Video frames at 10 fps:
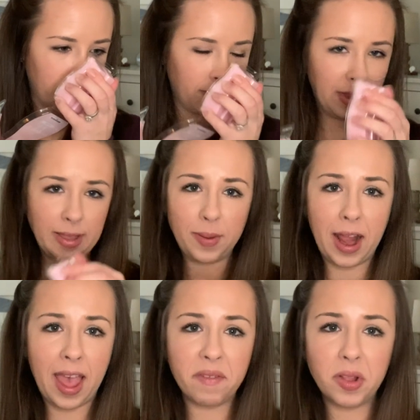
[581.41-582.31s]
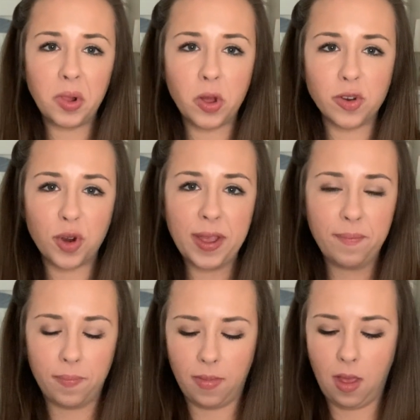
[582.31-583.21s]
This one I have in the laundry.
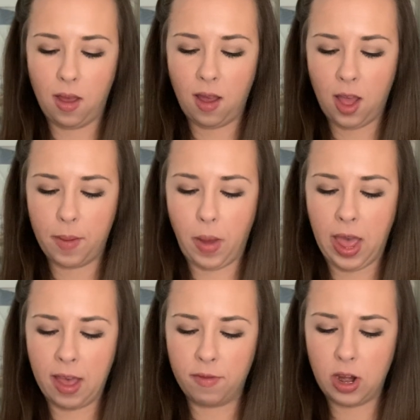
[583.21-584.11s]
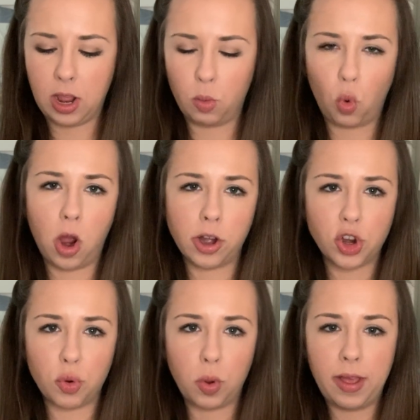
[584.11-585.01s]
I have it in
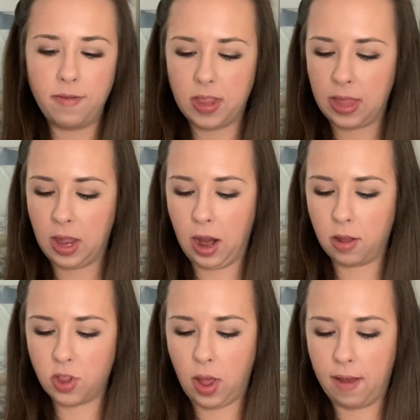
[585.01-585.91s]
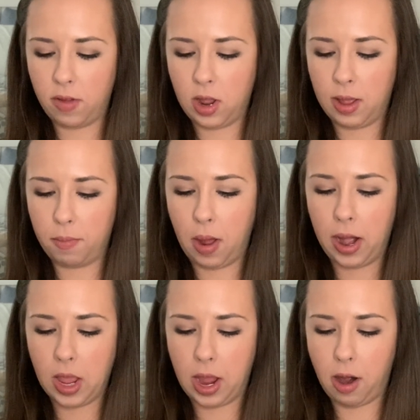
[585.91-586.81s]
washer whiffs, and then I also have it in
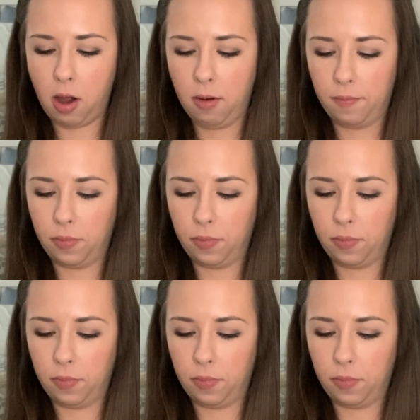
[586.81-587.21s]
body care.